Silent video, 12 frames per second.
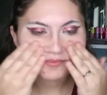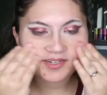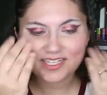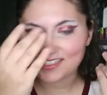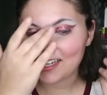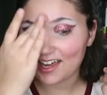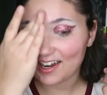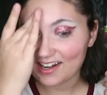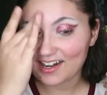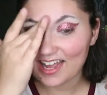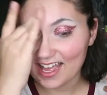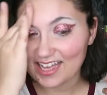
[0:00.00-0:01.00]
my daughter
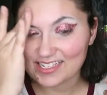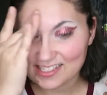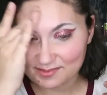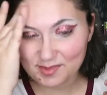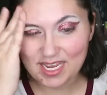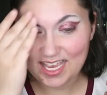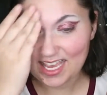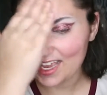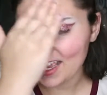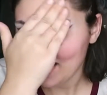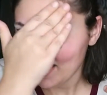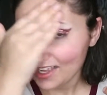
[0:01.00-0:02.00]
asked me
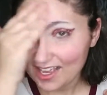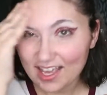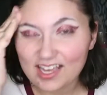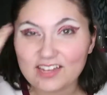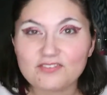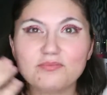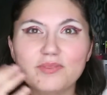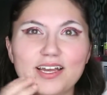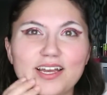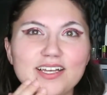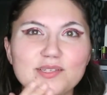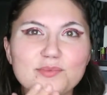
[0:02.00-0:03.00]
if
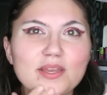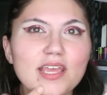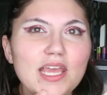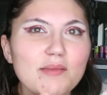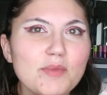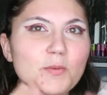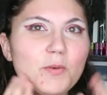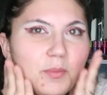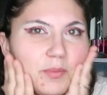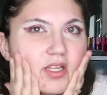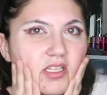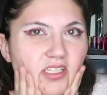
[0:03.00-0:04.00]
my husband gave me
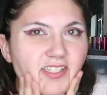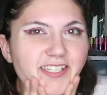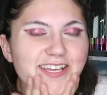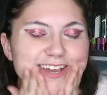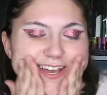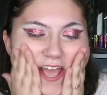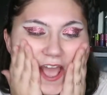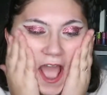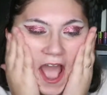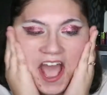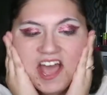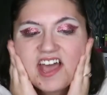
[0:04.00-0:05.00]
whoopings.
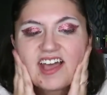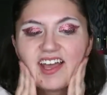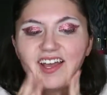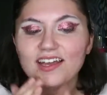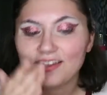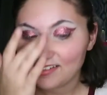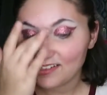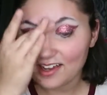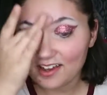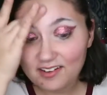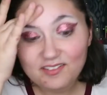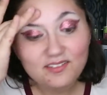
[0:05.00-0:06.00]

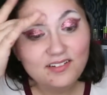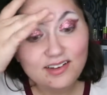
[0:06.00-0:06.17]
No.